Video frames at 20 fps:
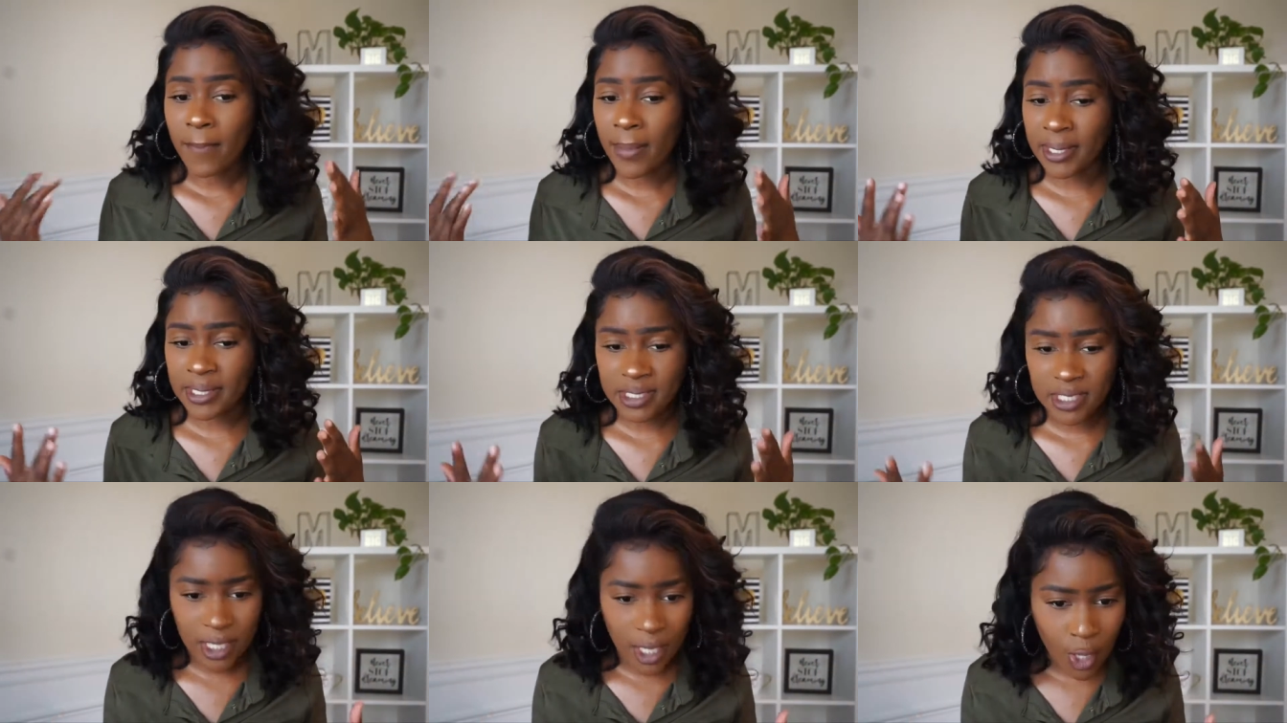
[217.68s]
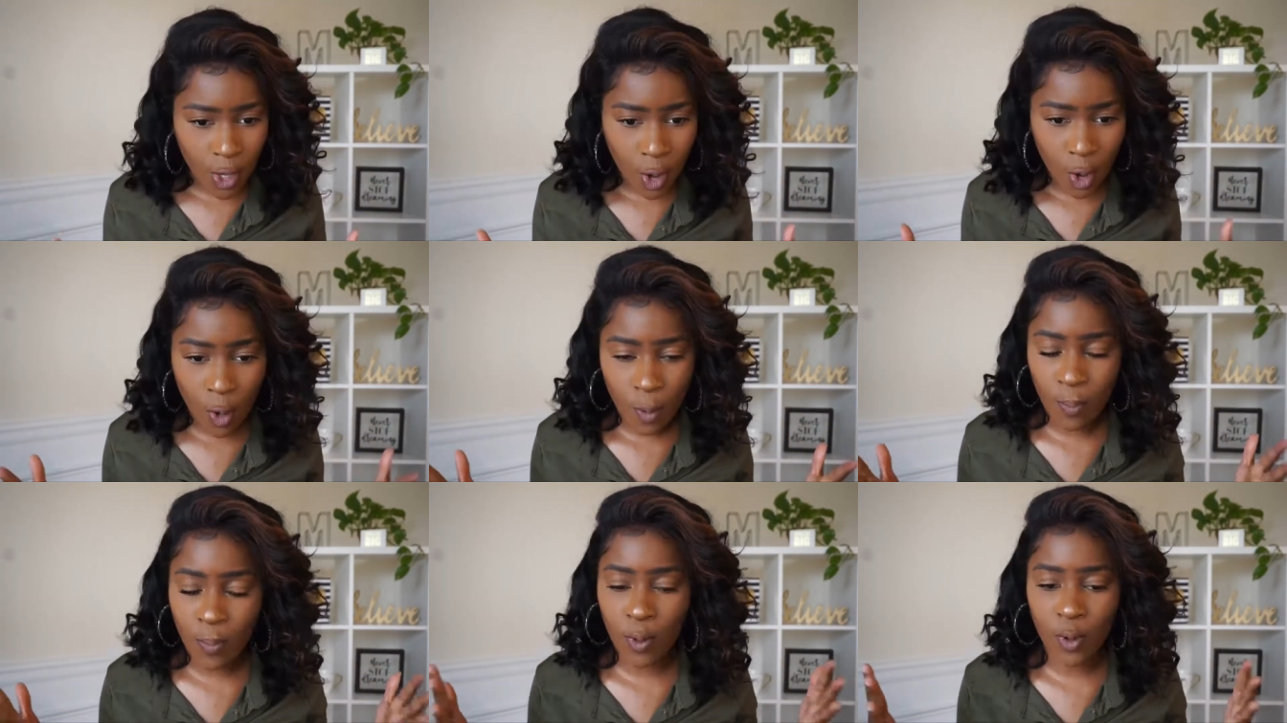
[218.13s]
my
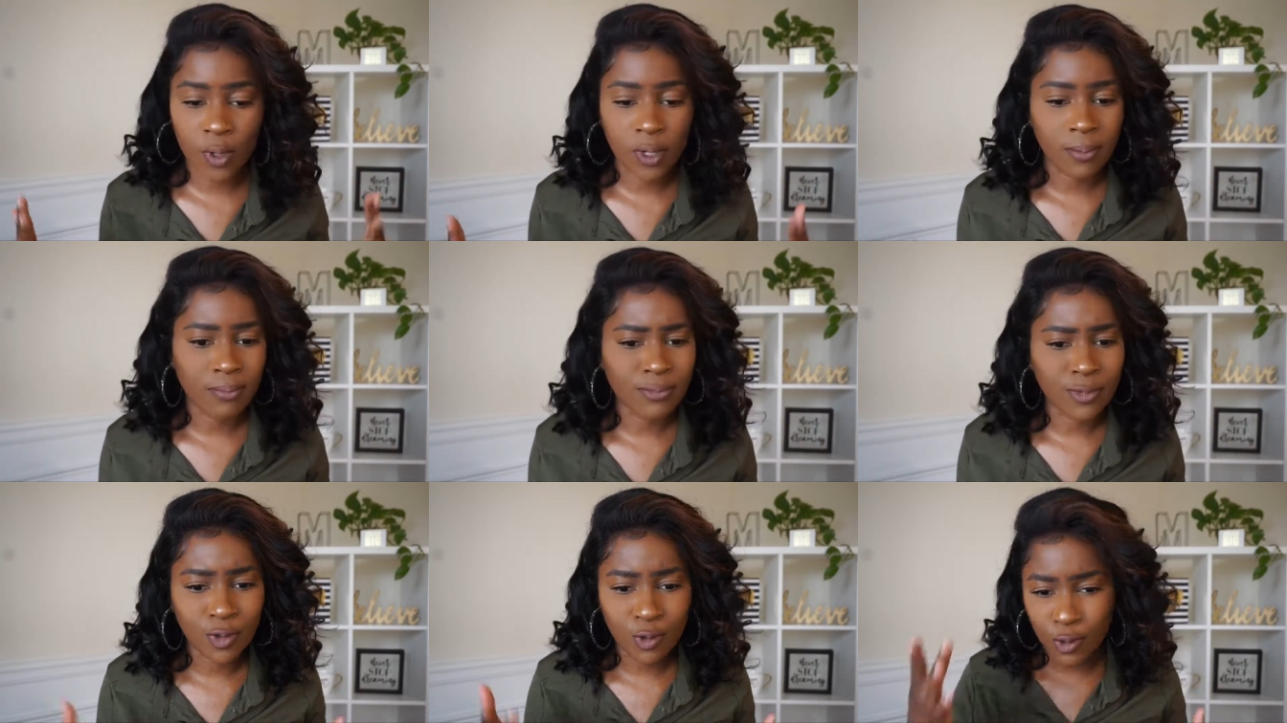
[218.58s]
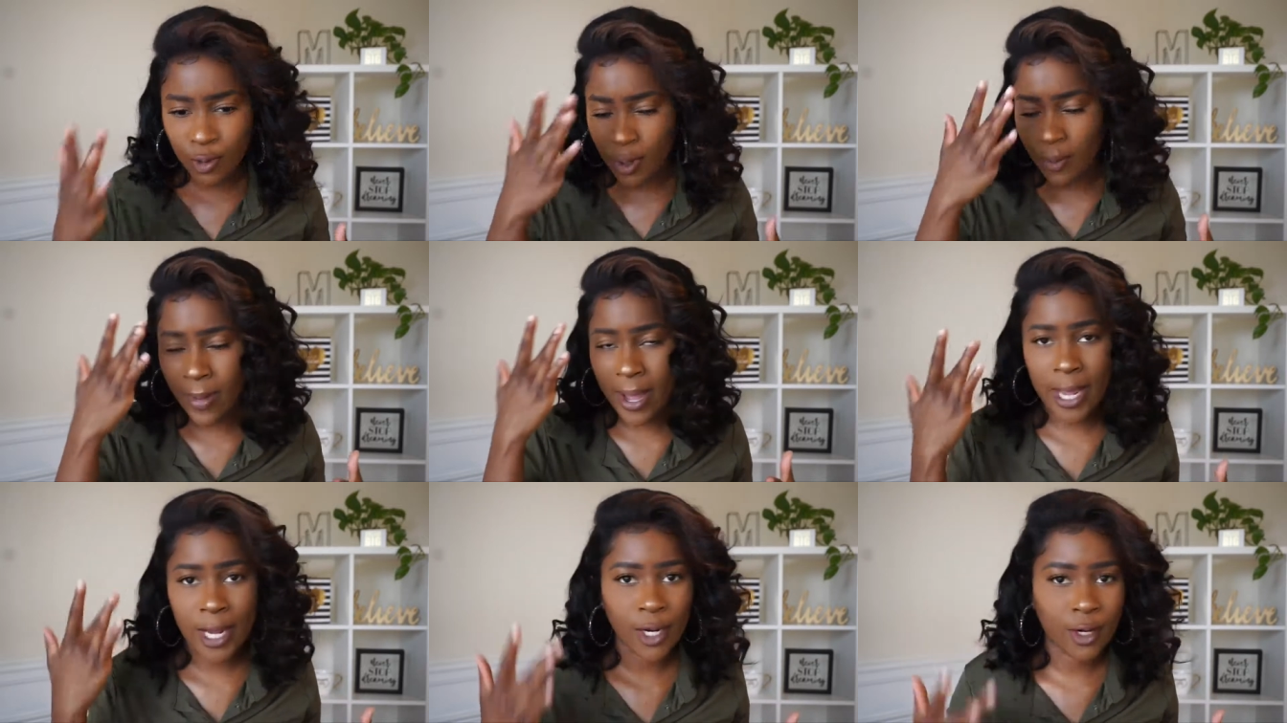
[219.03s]
scalp, or, you know,
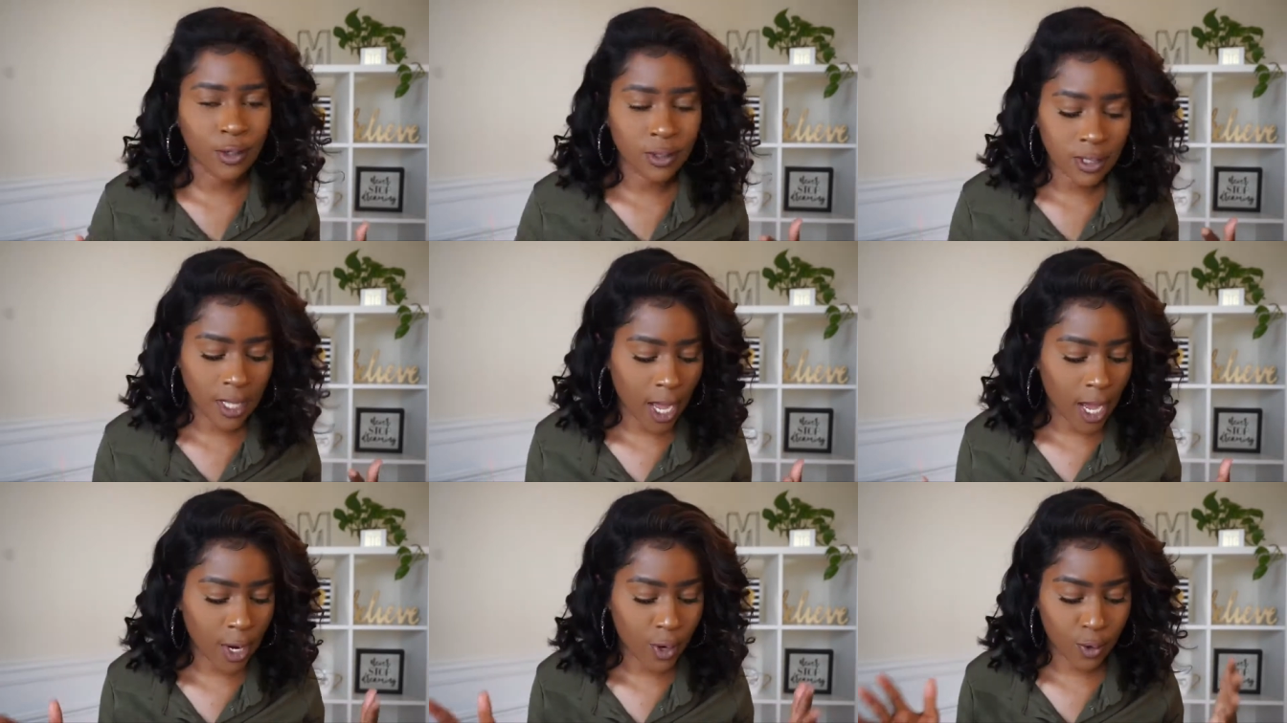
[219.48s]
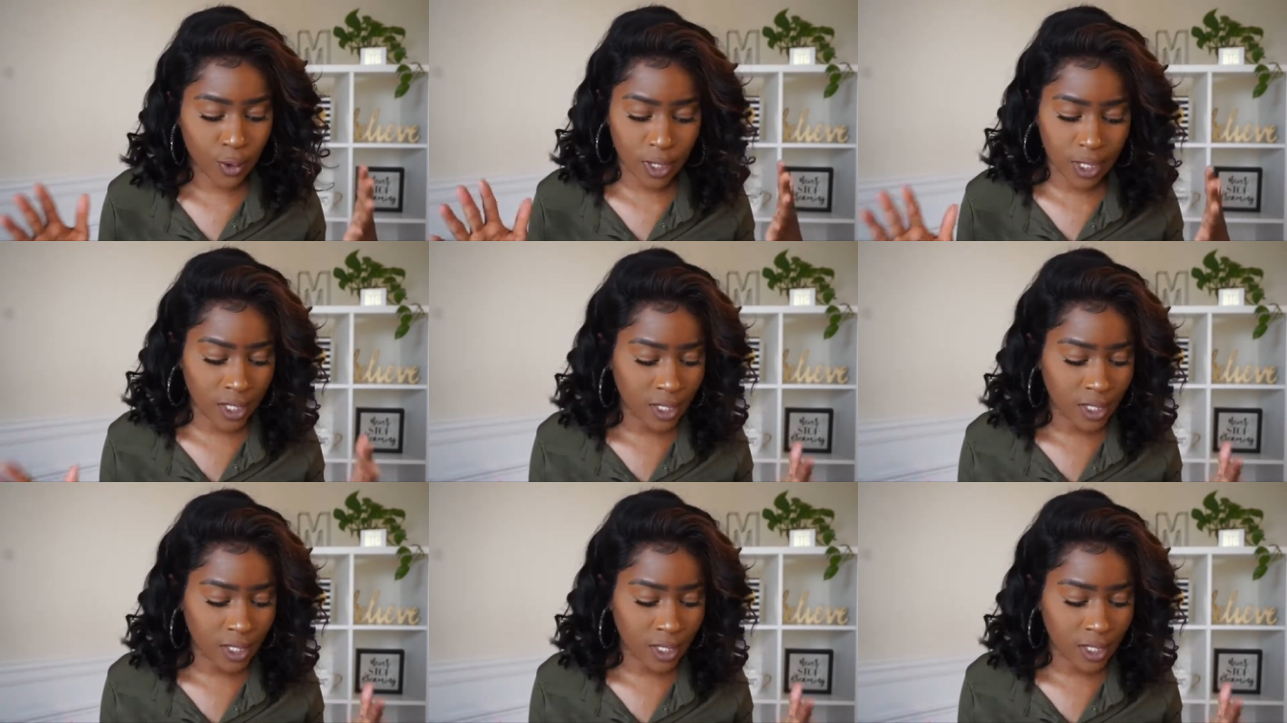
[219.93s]
my hairline or